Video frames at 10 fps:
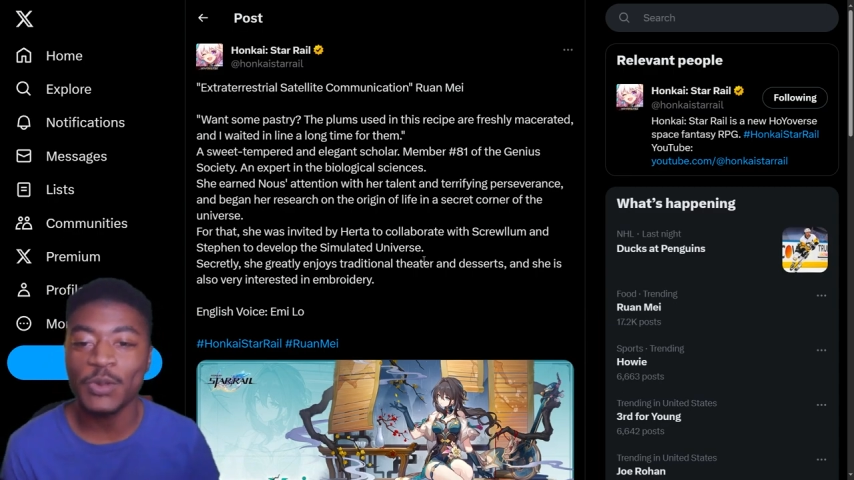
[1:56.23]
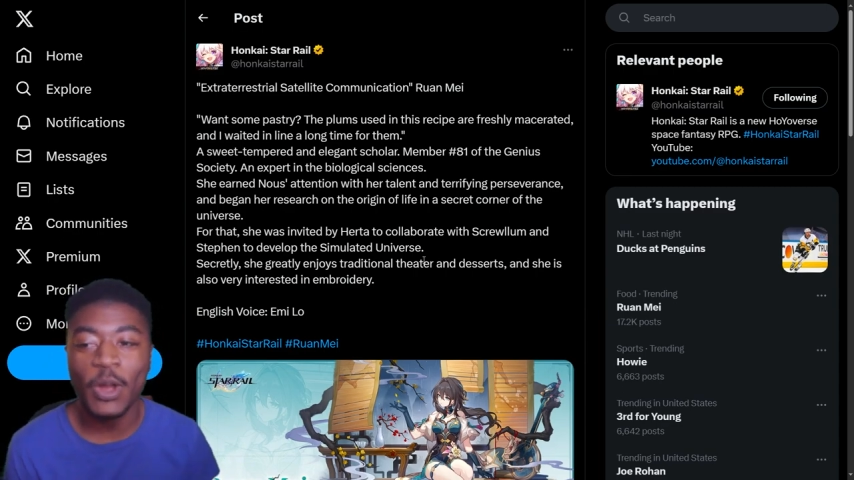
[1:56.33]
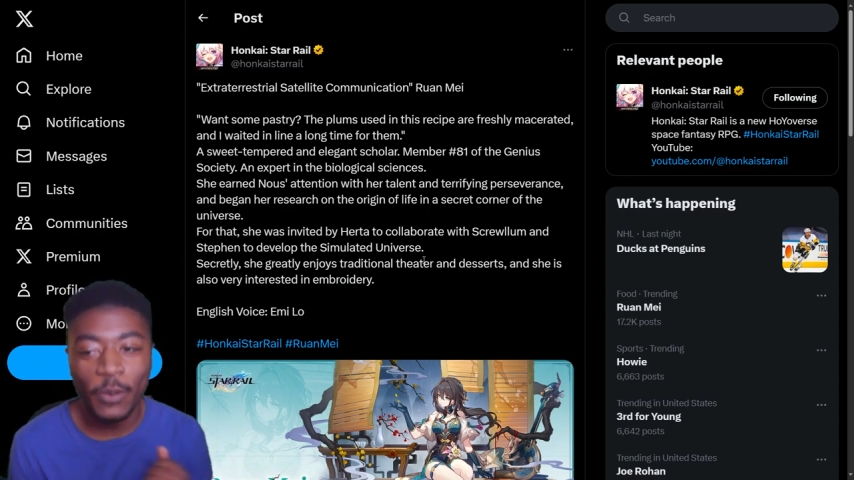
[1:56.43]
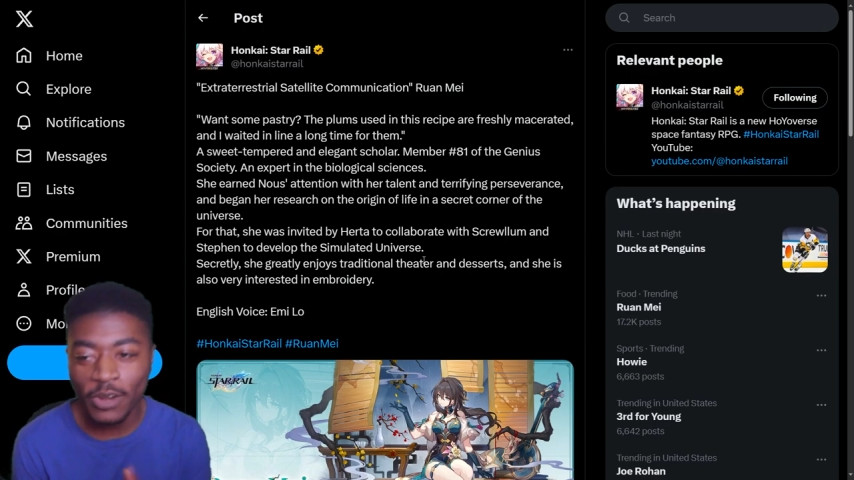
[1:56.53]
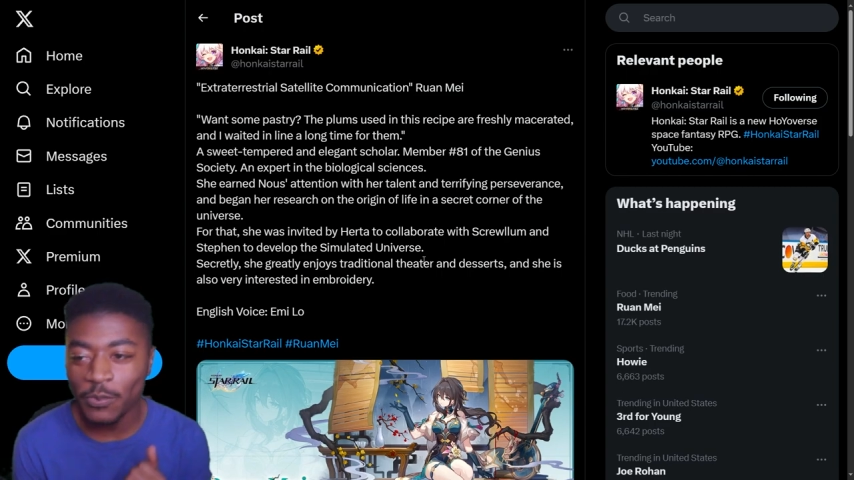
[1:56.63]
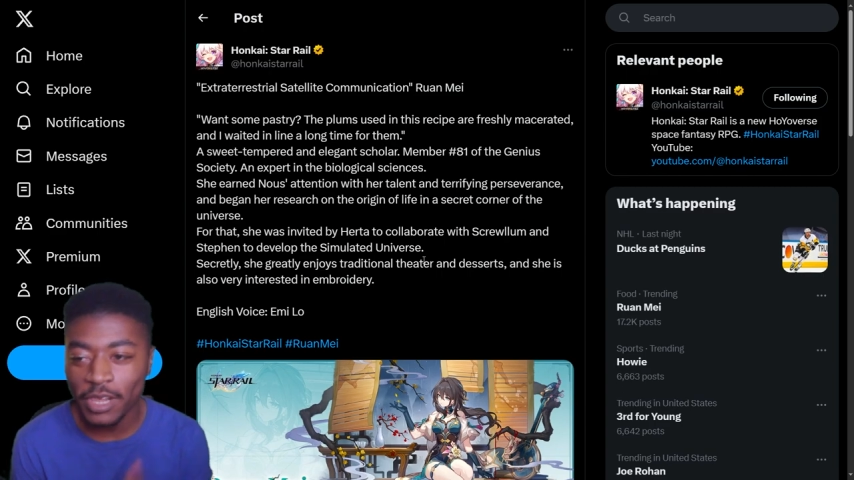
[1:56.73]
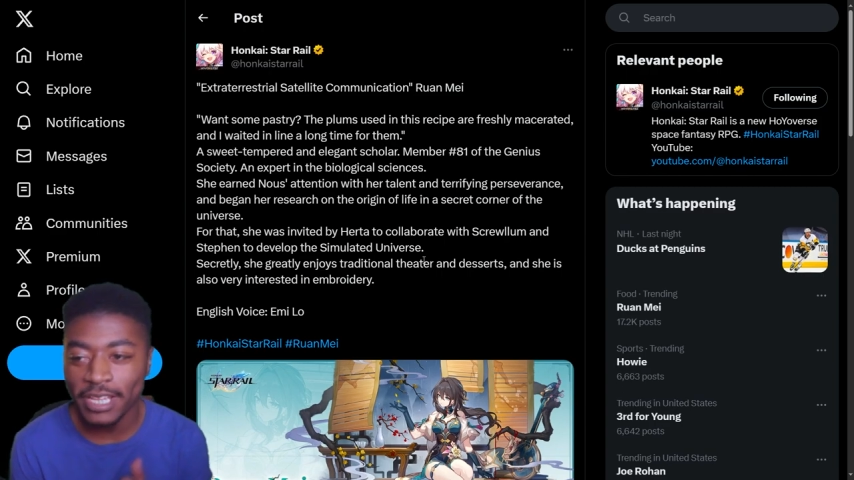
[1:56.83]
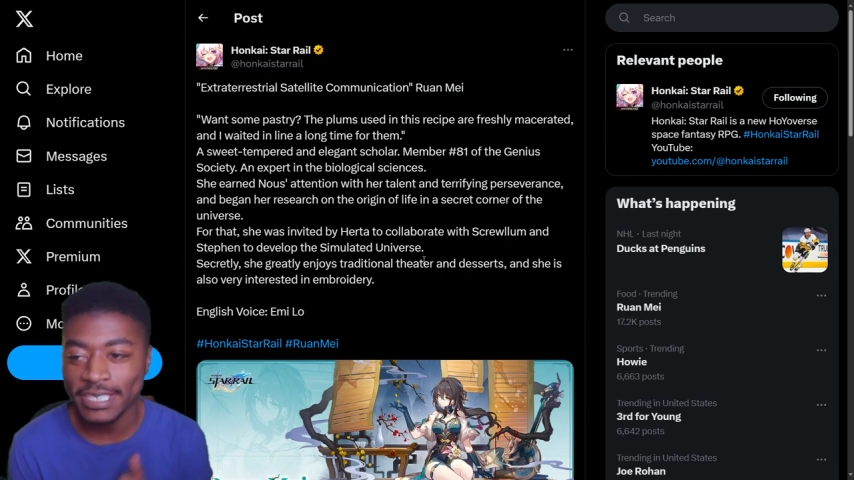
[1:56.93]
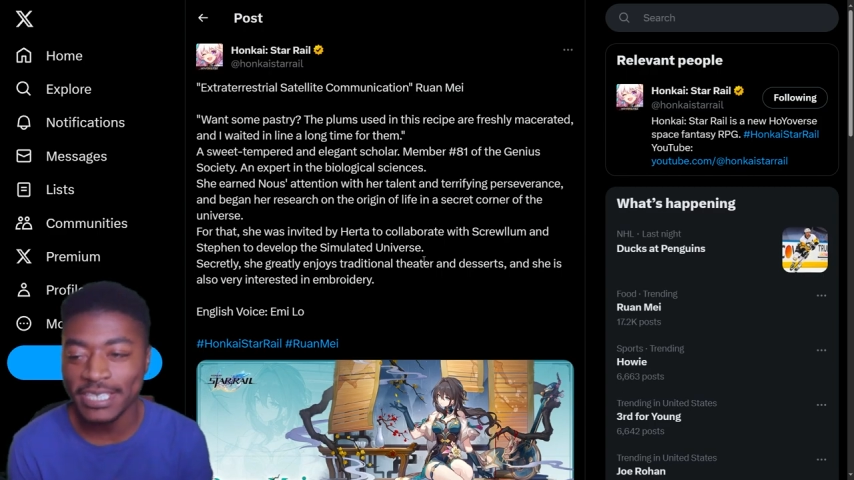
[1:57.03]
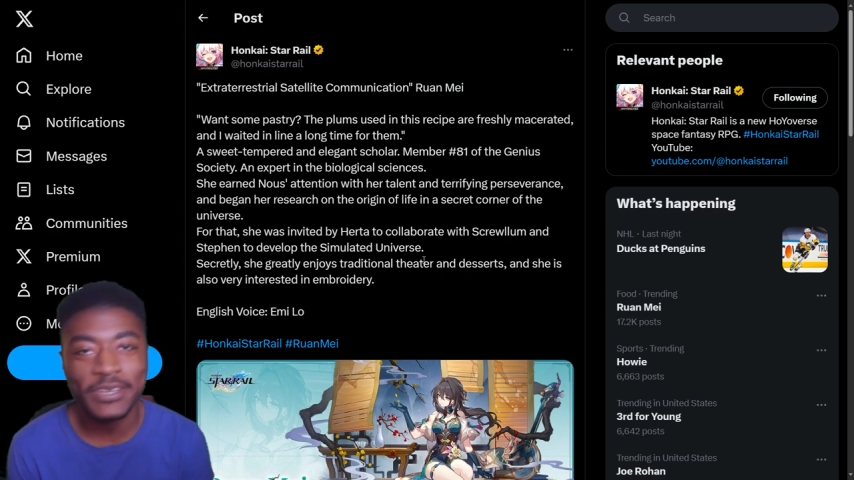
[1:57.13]
Ooh, I wonder if we'll
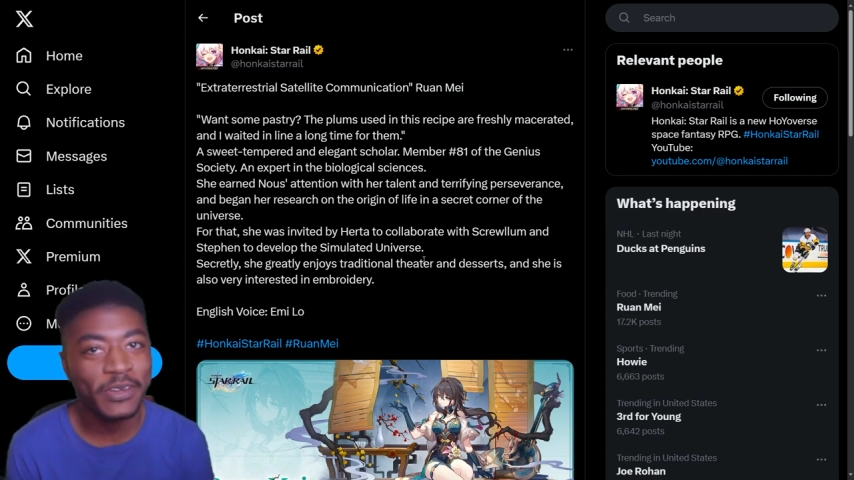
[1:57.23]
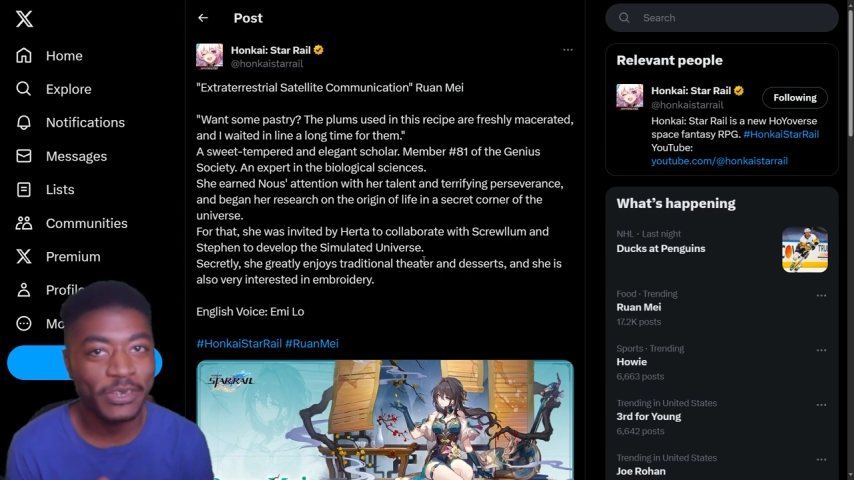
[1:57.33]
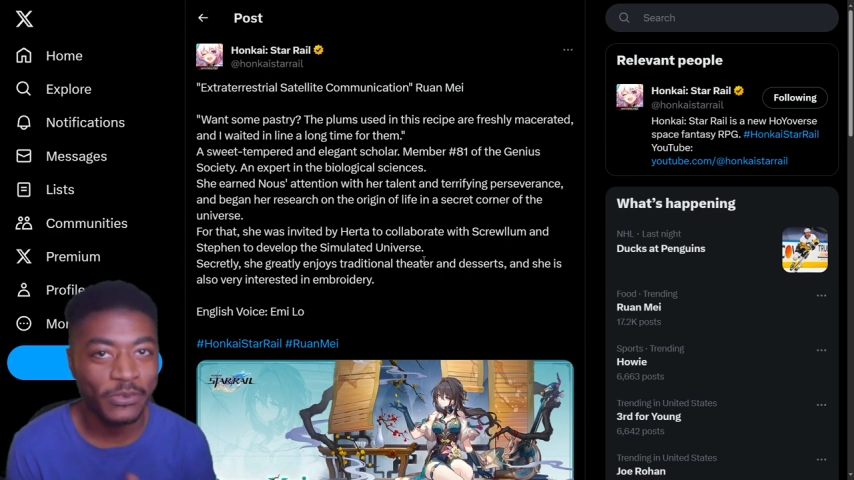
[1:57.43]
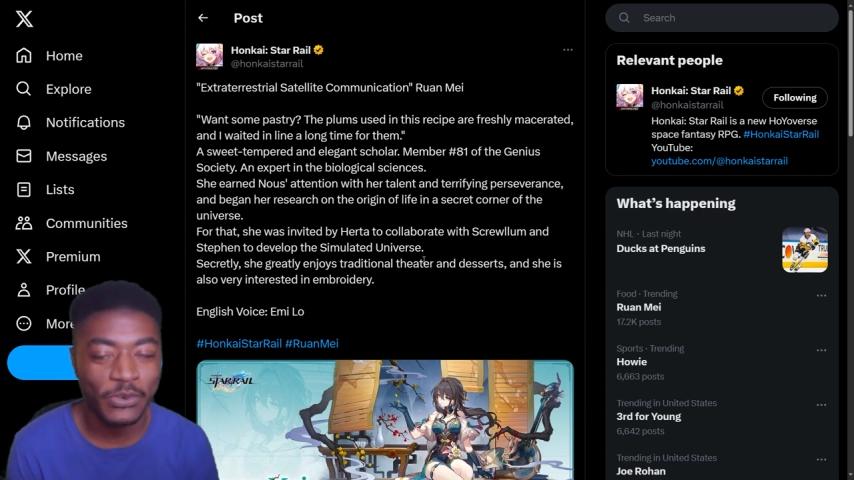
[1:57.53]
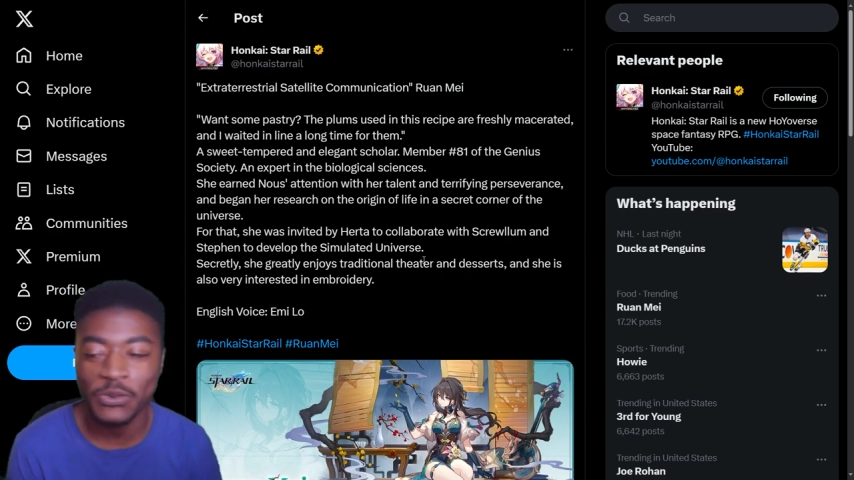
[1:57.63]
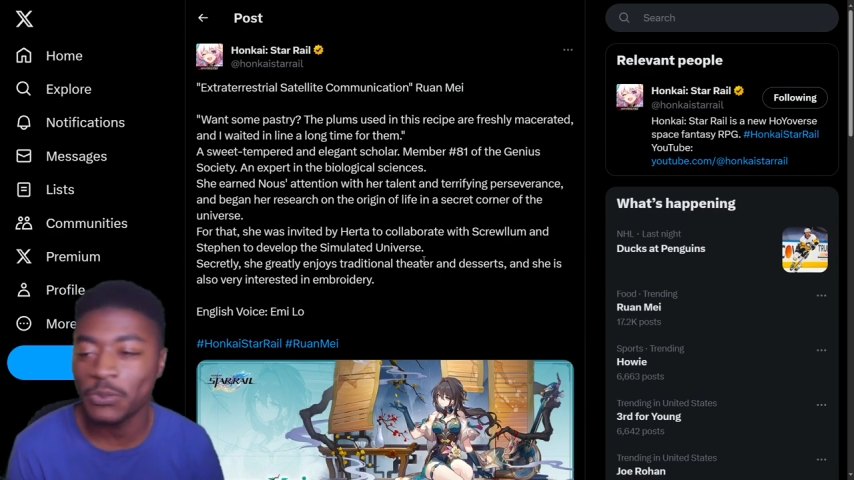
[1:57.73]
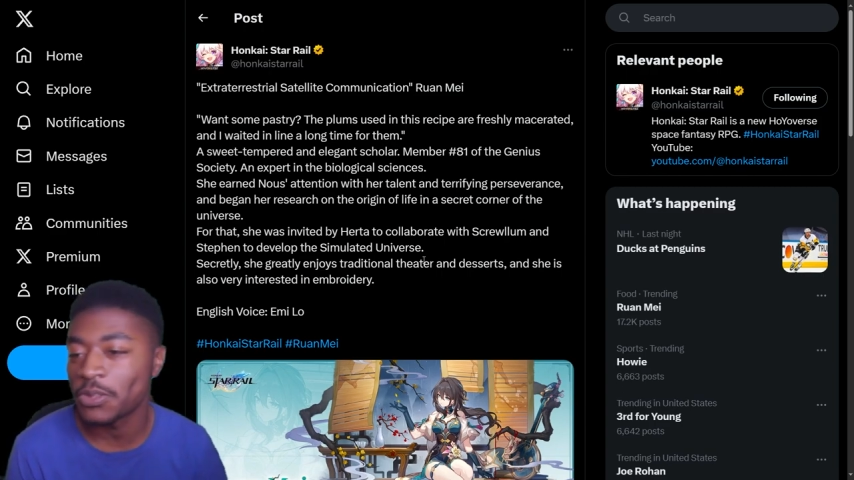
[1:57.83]
like see her in the room